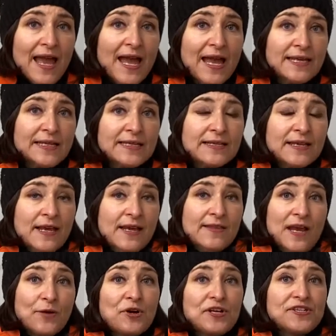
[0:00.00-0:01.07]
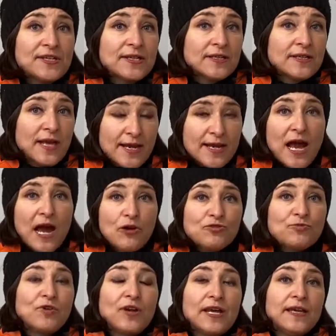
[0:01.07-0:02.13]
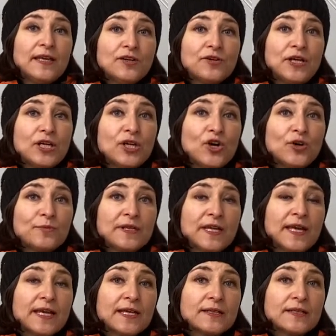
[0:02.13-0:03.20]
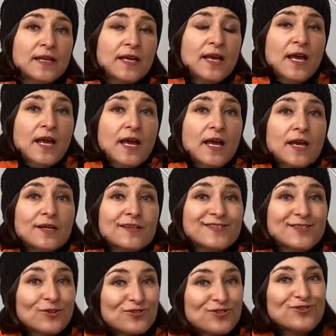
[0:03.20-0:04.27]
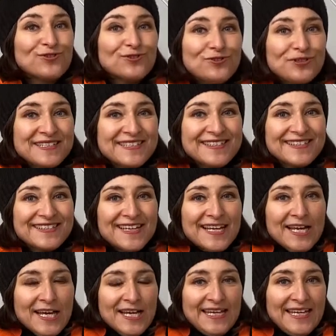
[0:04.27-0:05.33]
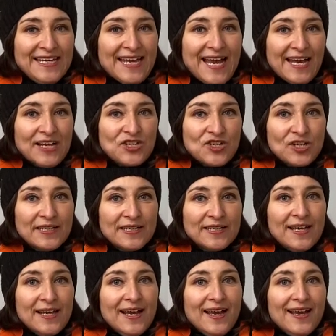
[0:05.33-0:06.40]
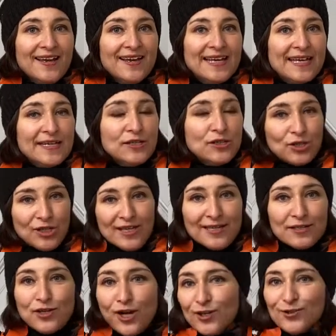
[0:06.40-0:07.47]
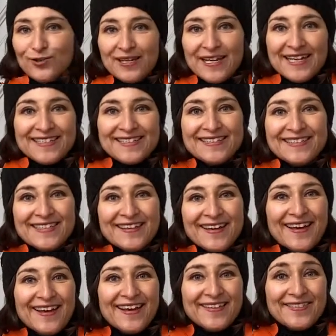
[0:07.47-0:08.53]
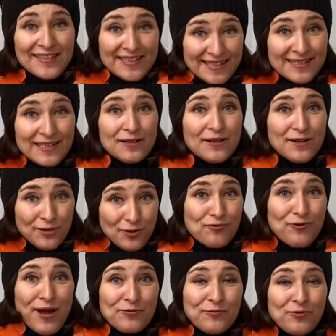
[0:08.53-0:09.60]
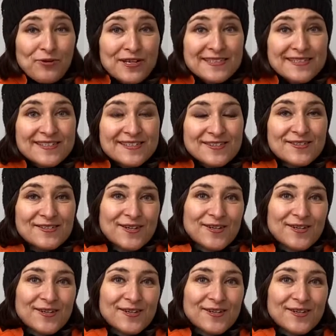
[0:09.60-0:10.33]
And there was an outbreak here in Copenhagen. So Struensee, he actually inoculated the little crown prince.